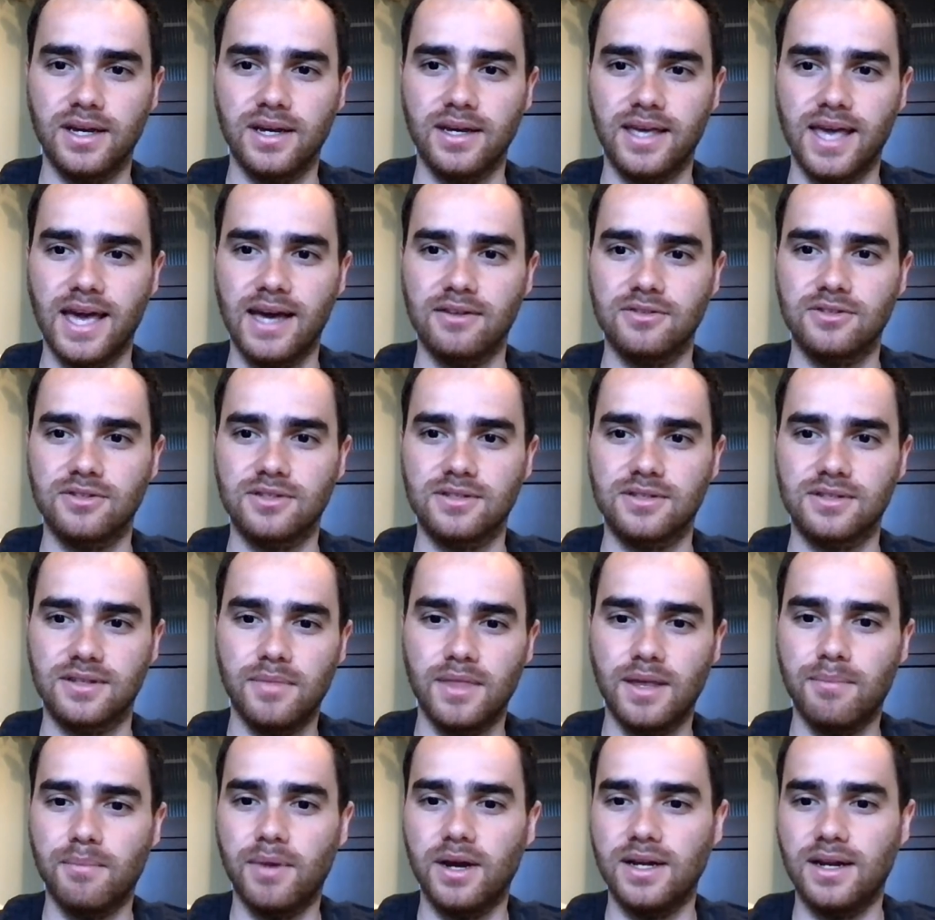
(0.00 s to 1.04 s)
accounts
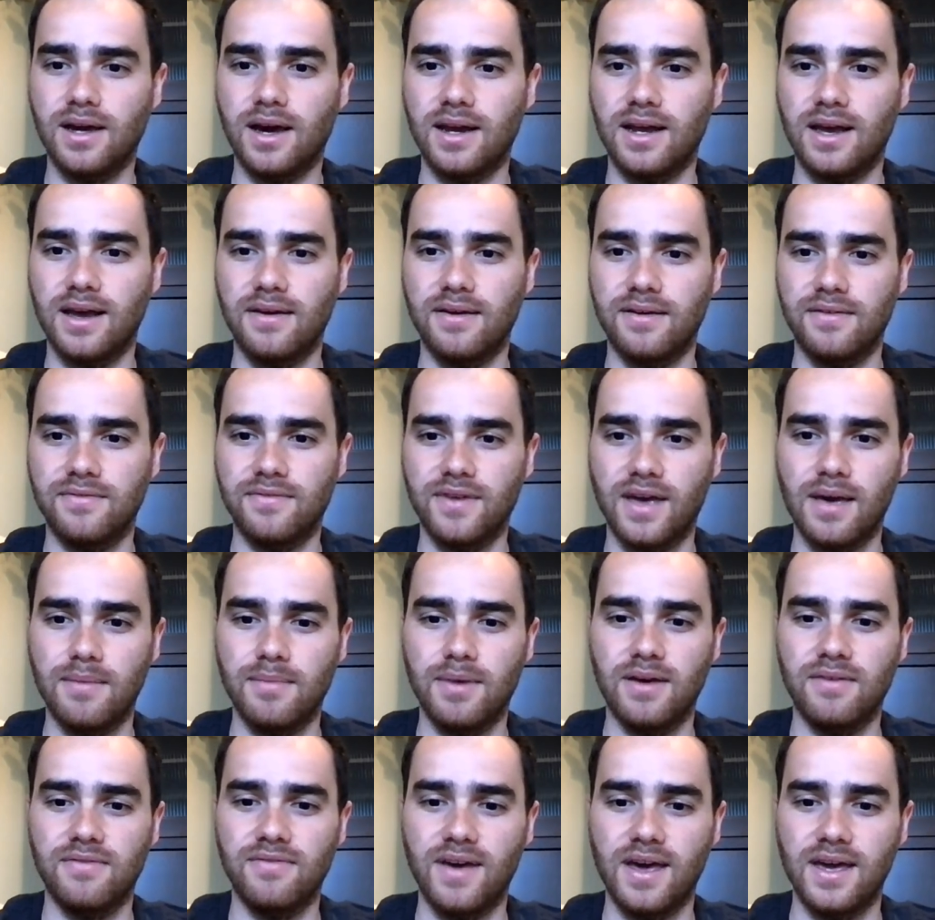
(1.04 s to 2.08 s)
that might not have
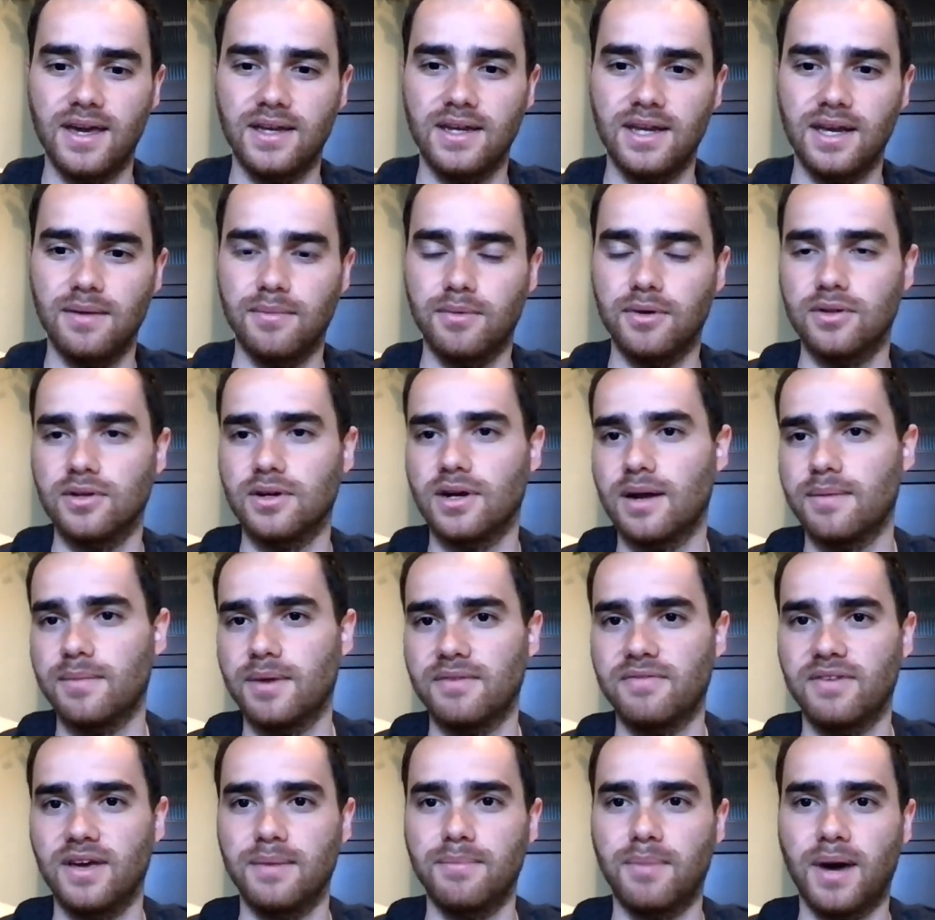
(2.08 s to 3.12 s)
MFA enabled or
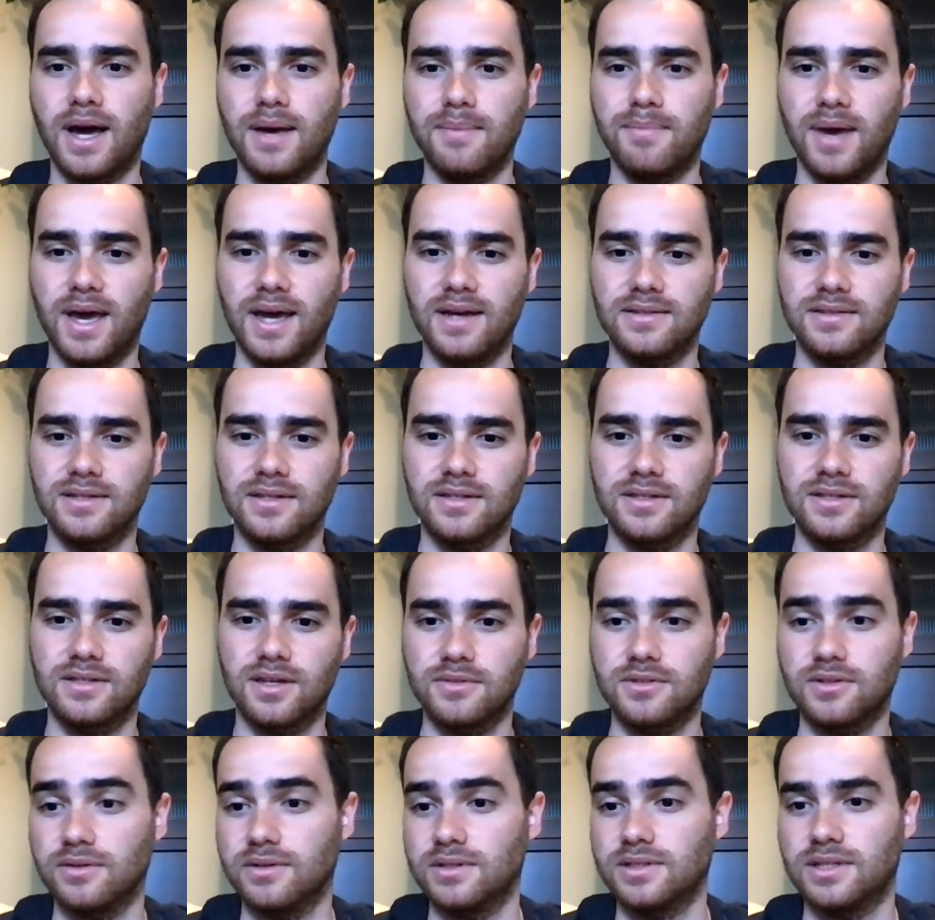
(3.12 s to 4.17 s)
MFA bypasses.
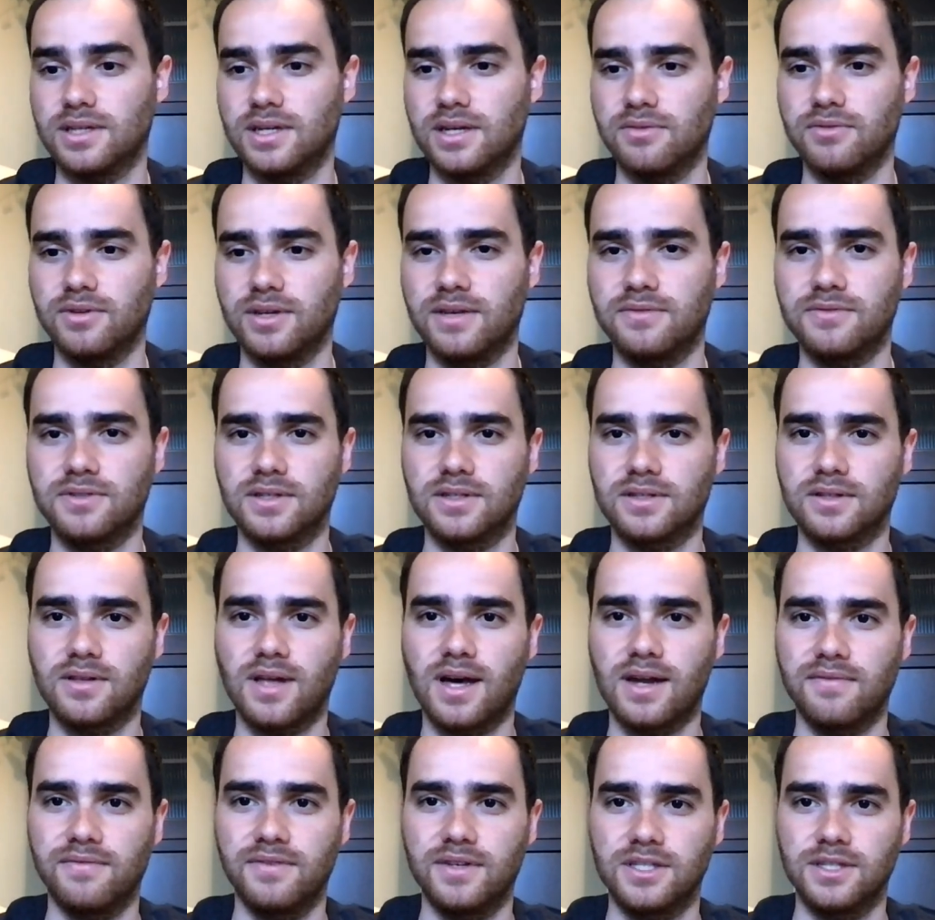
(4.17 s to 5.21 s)
So it gives us a
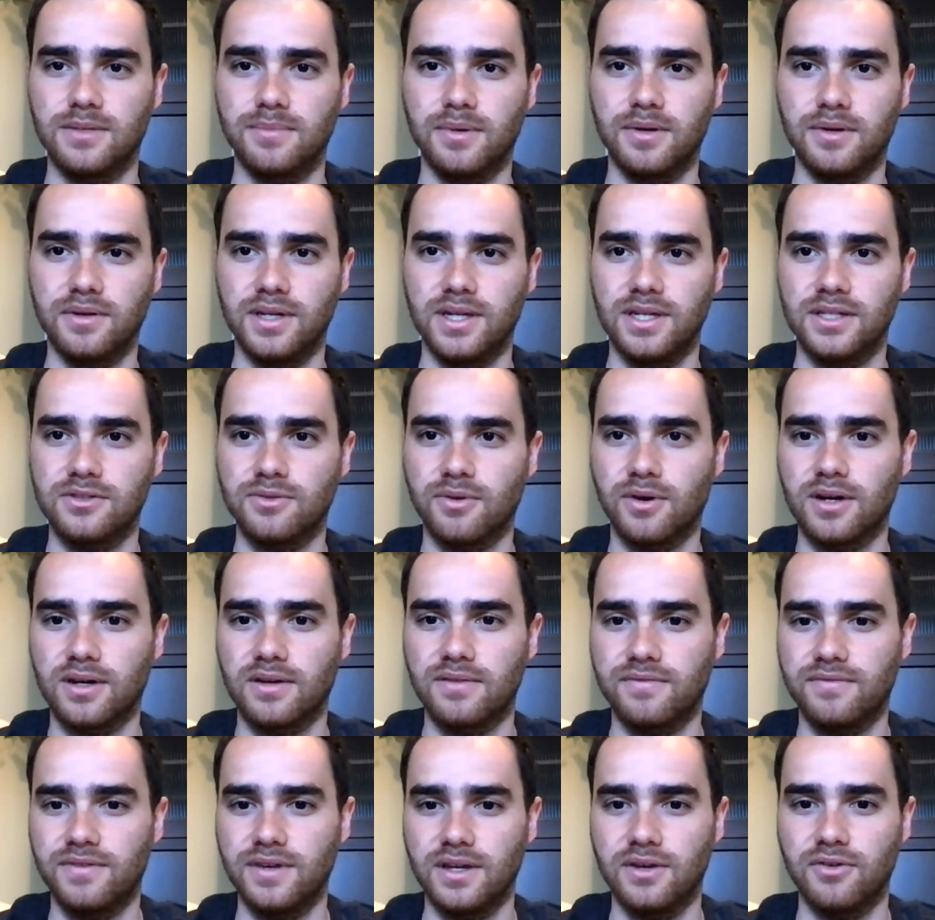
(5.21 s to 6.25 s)
lot of visibility into our
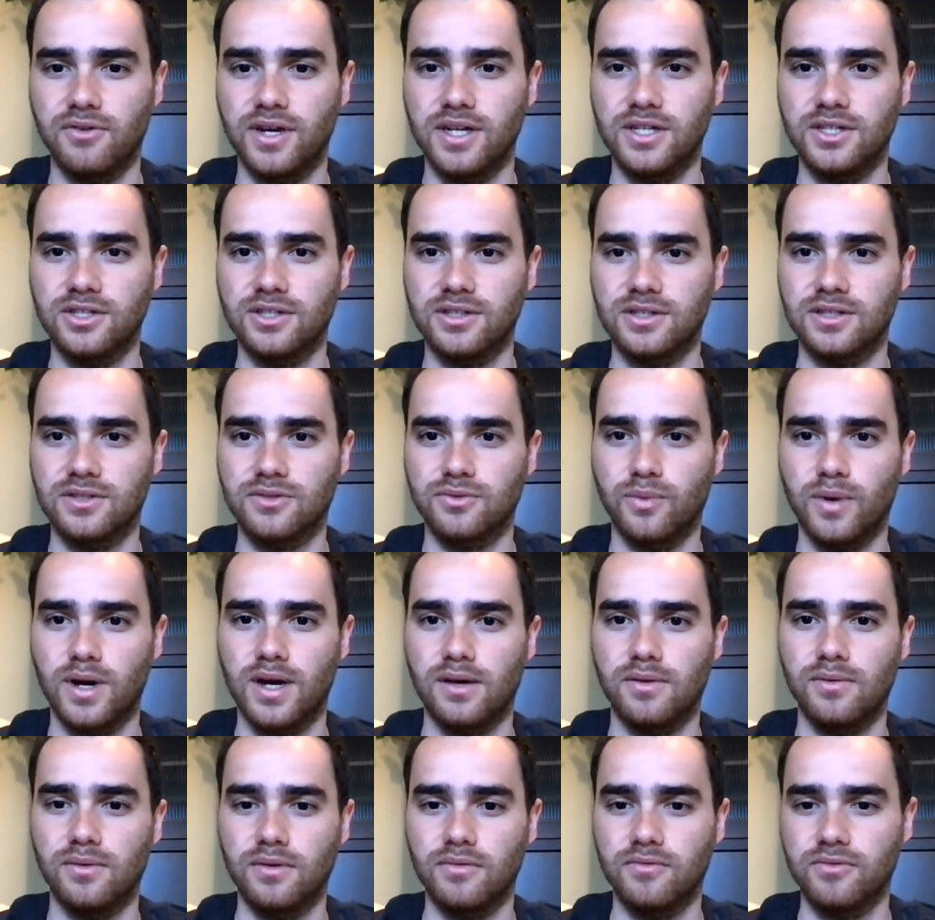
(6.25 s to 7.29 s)
configurations as
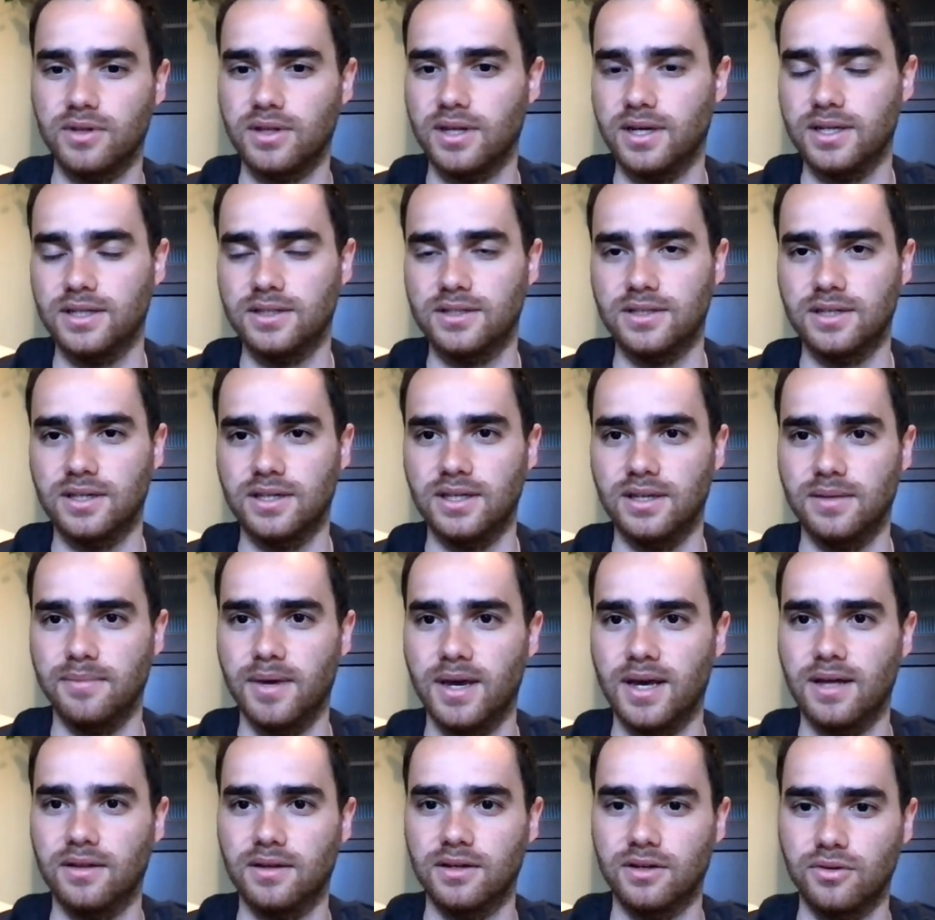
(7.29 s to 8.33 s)
well related to
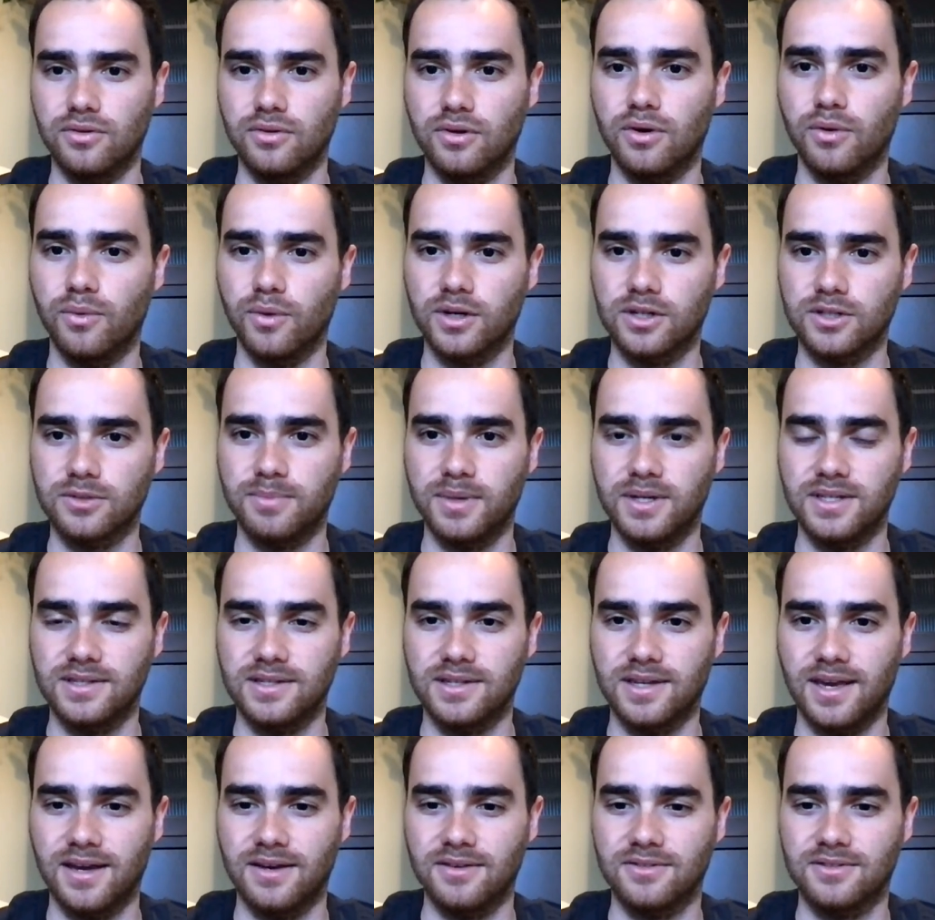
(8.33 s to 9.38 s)
email and Google Workspace
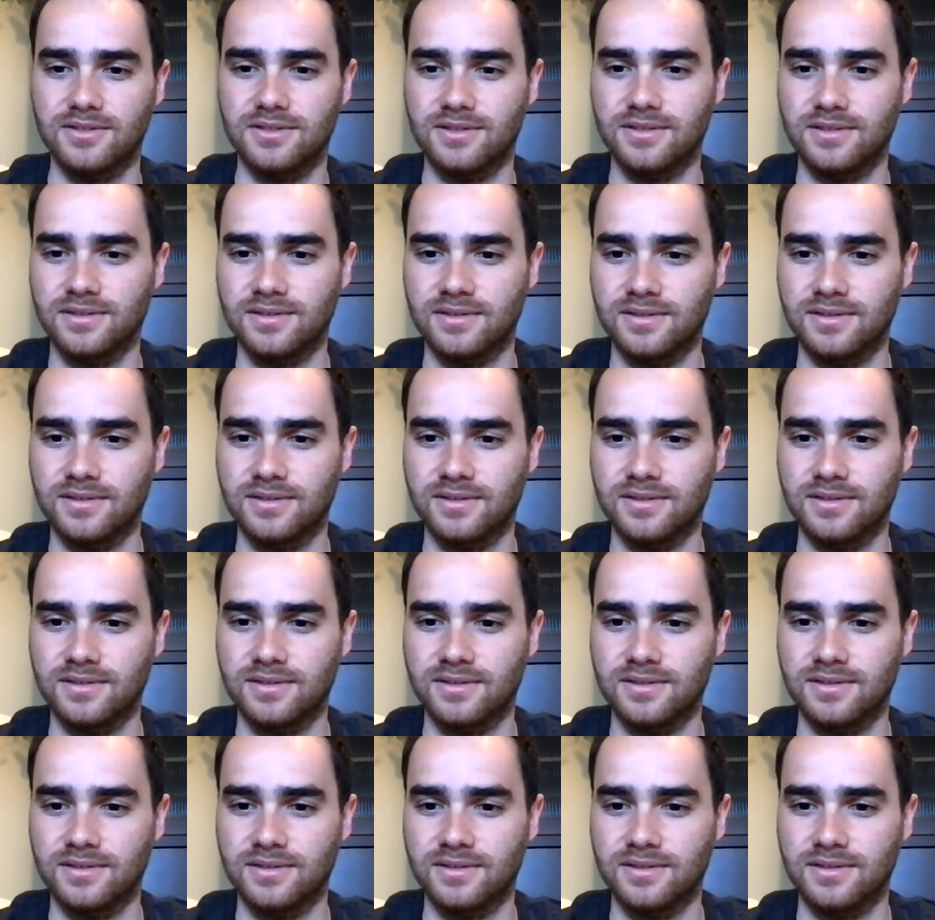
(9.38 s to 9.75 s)
accounts.